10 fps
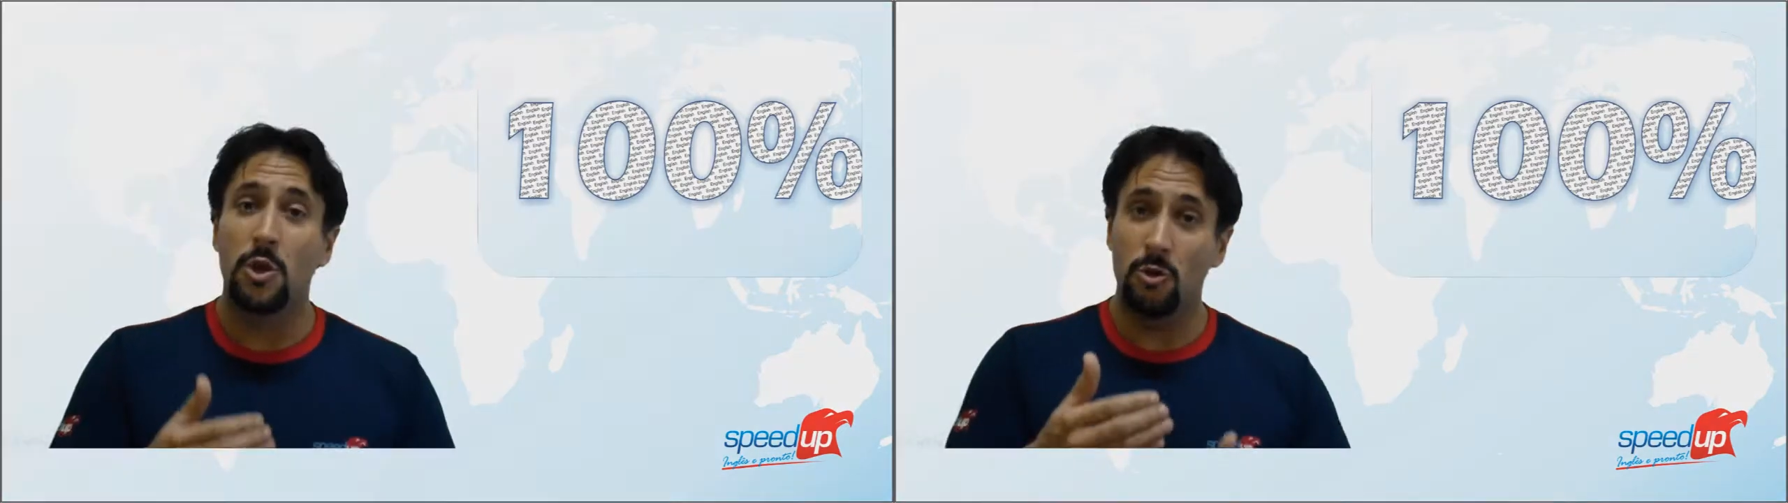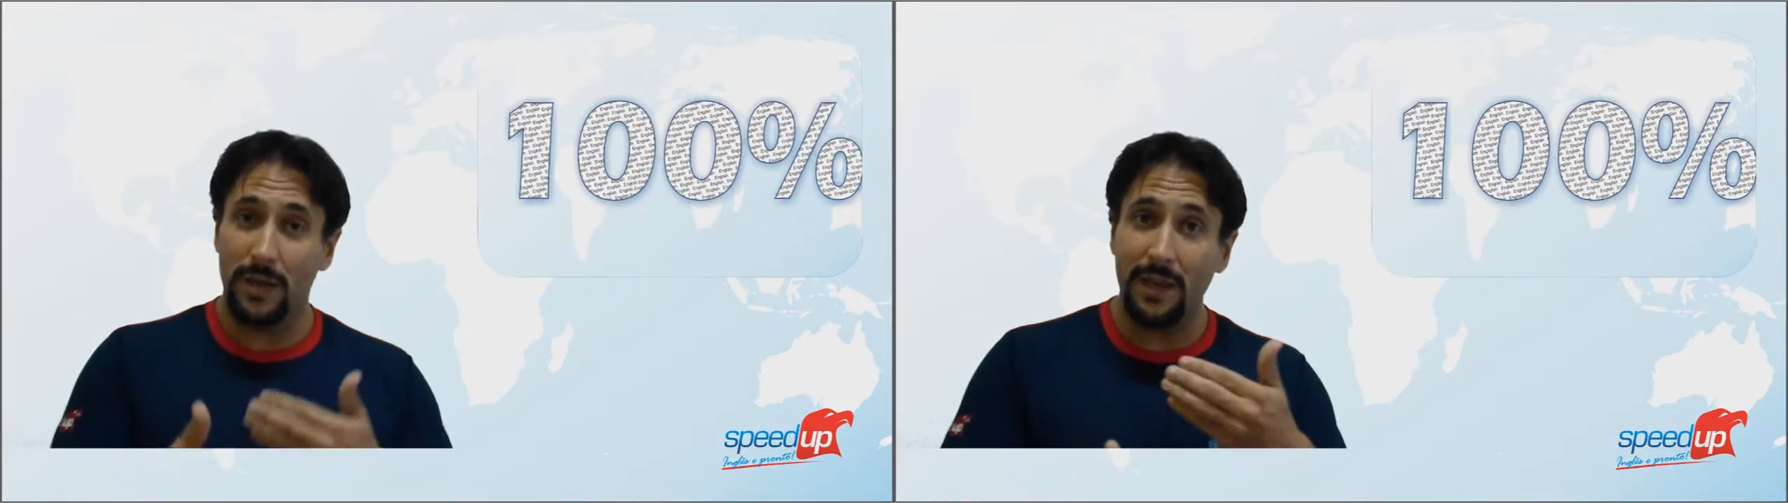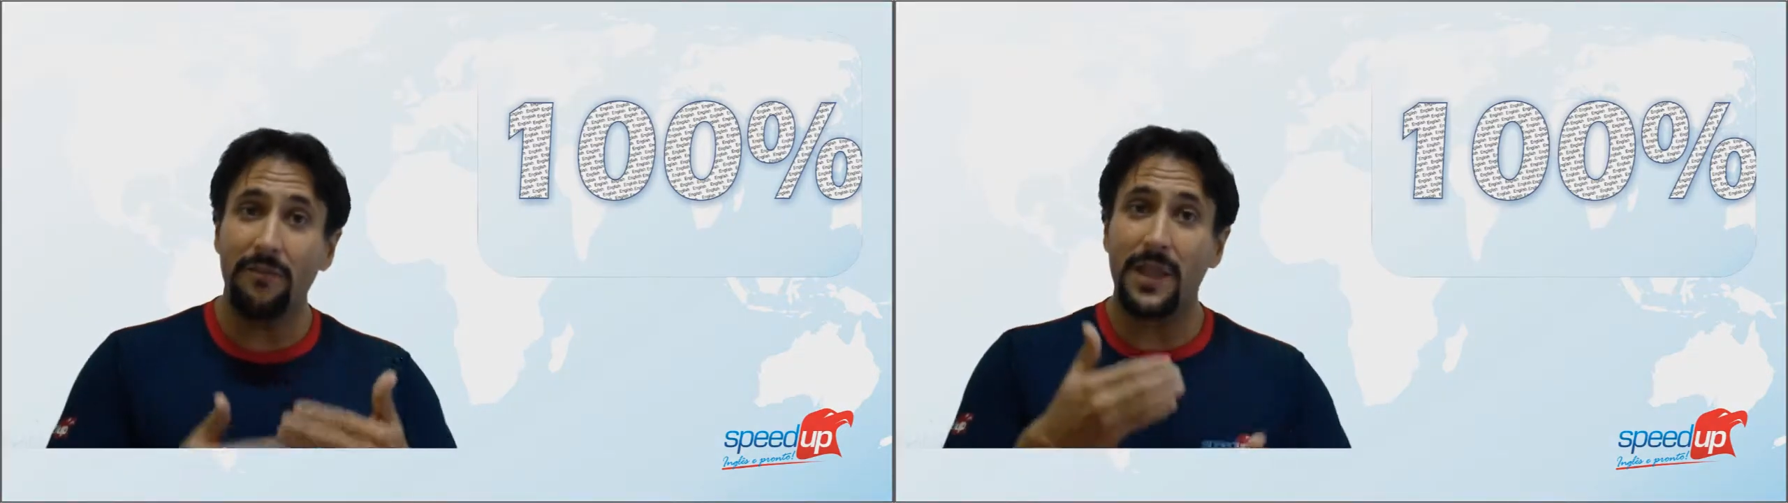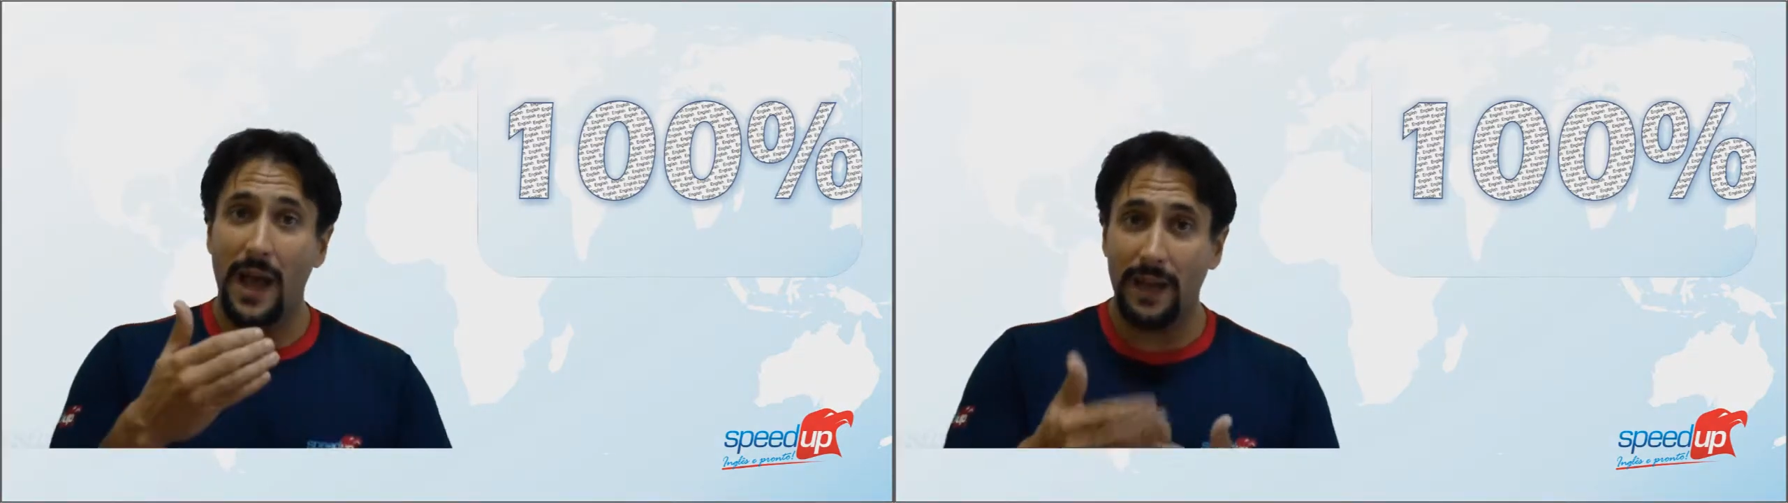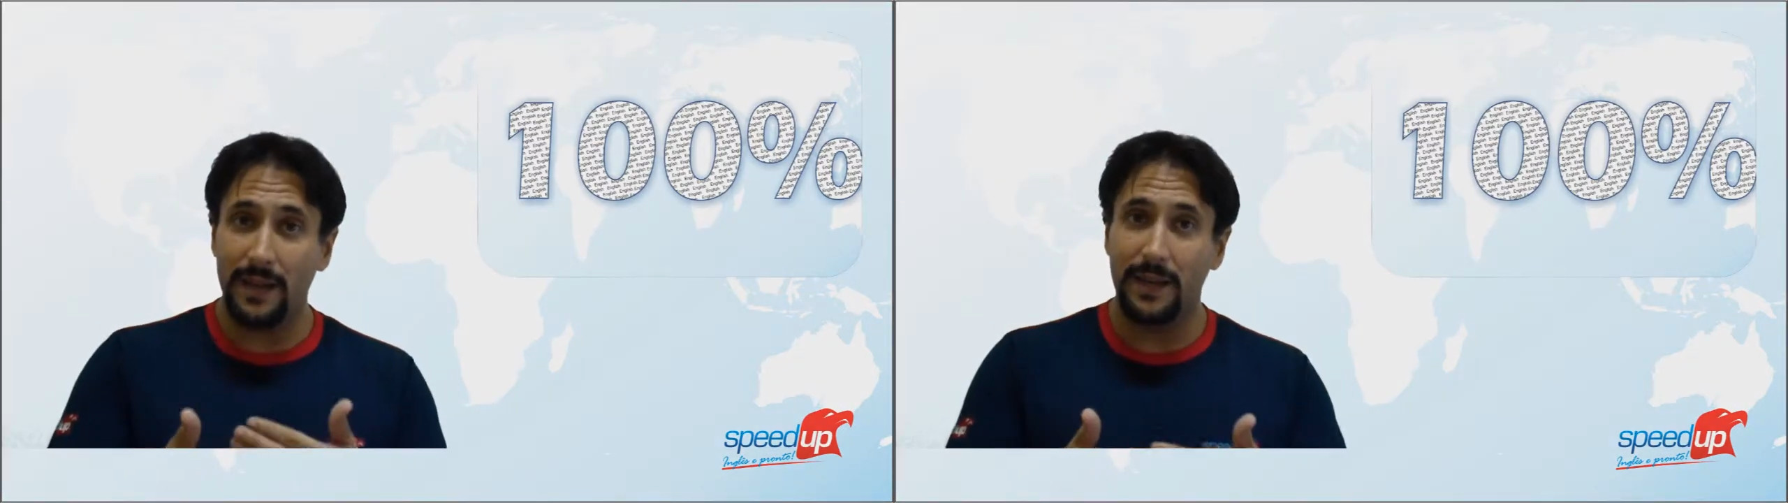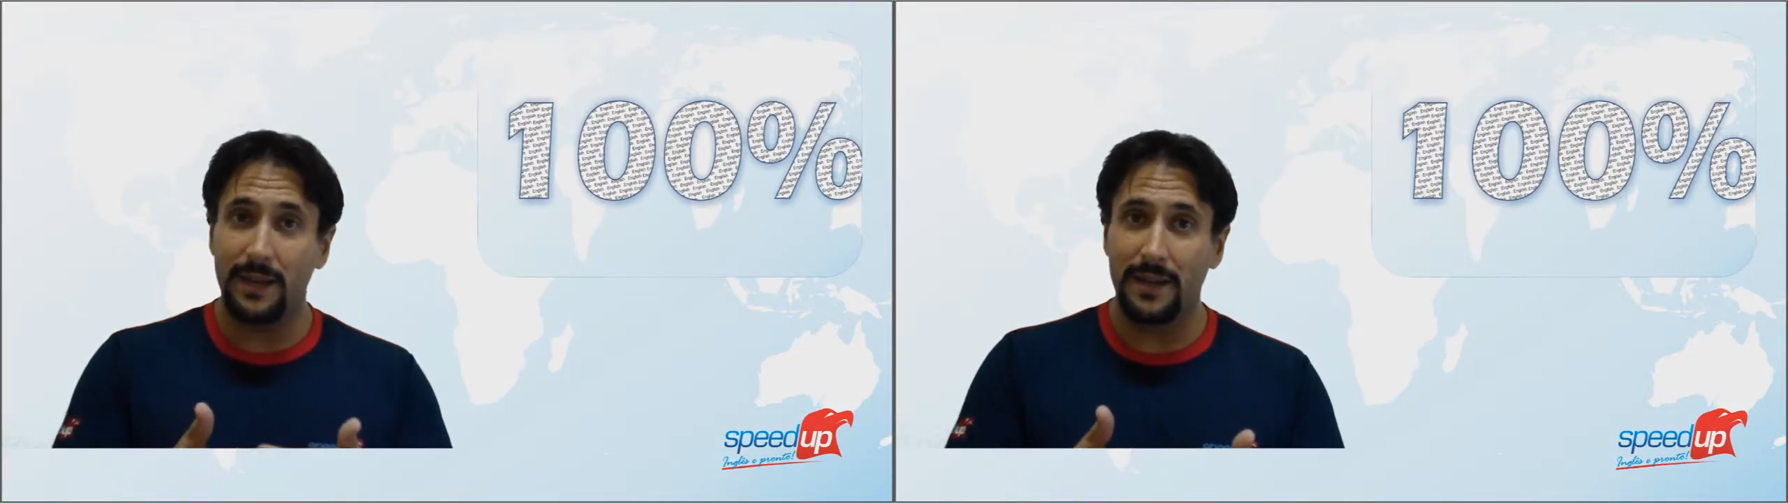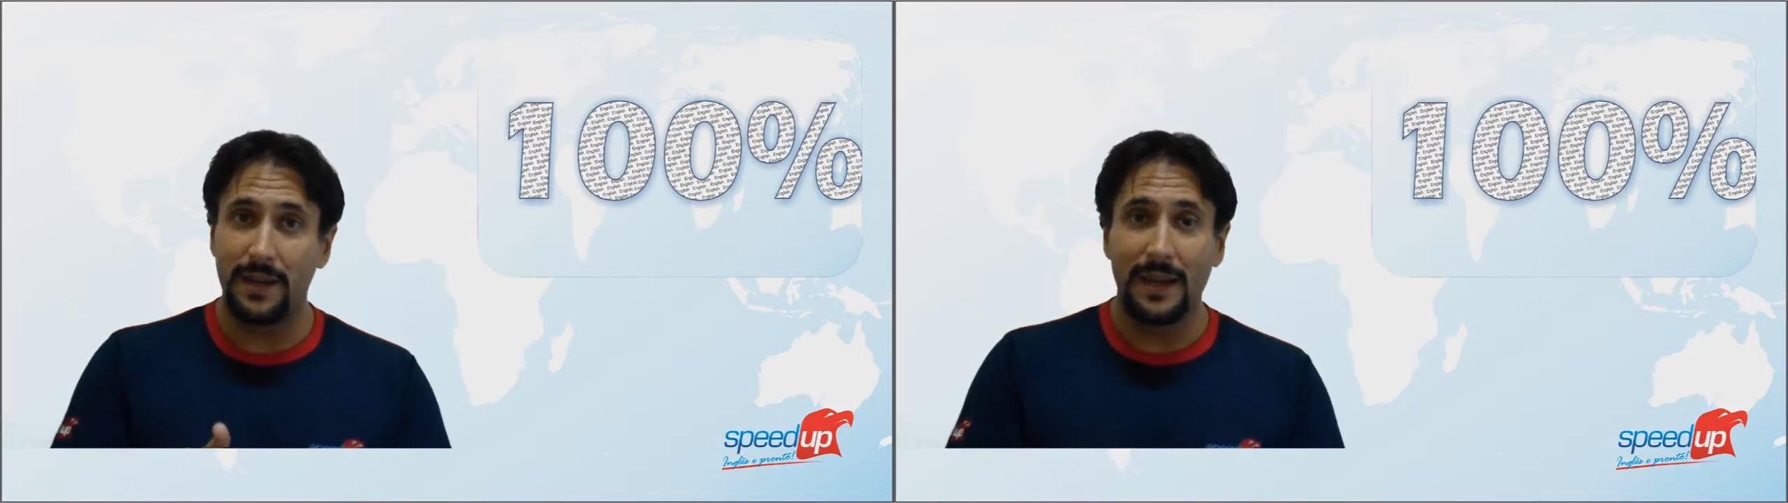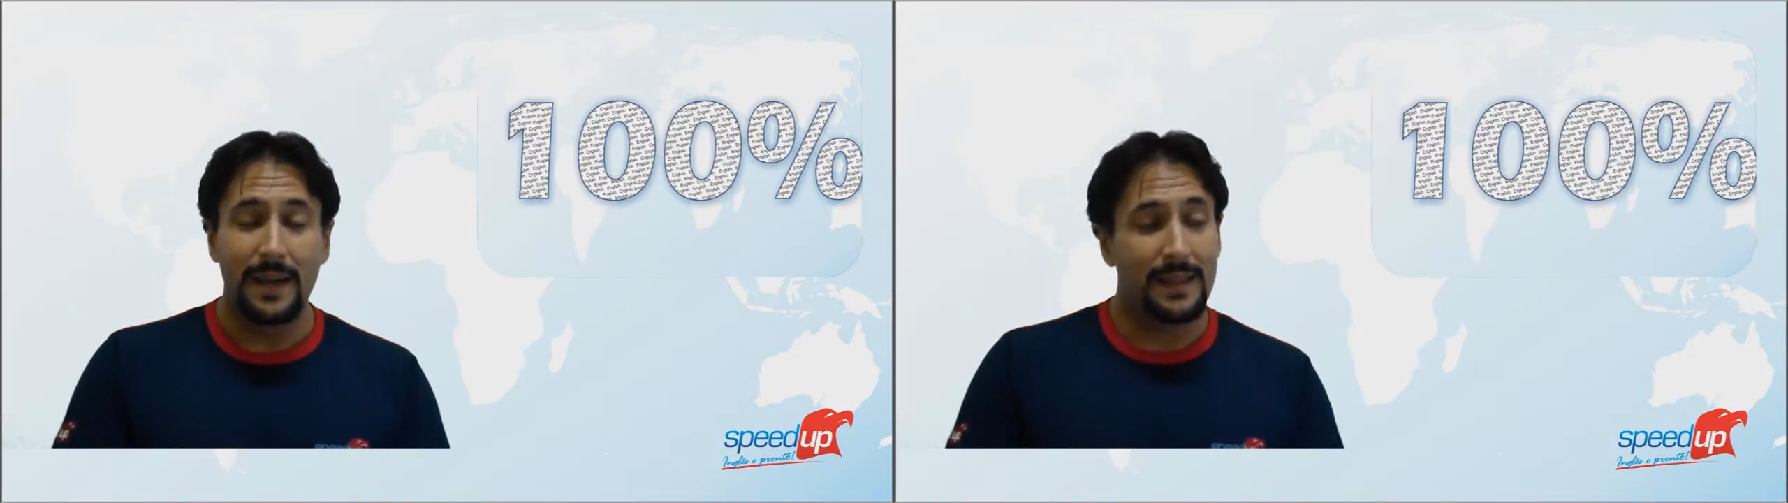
you give the idea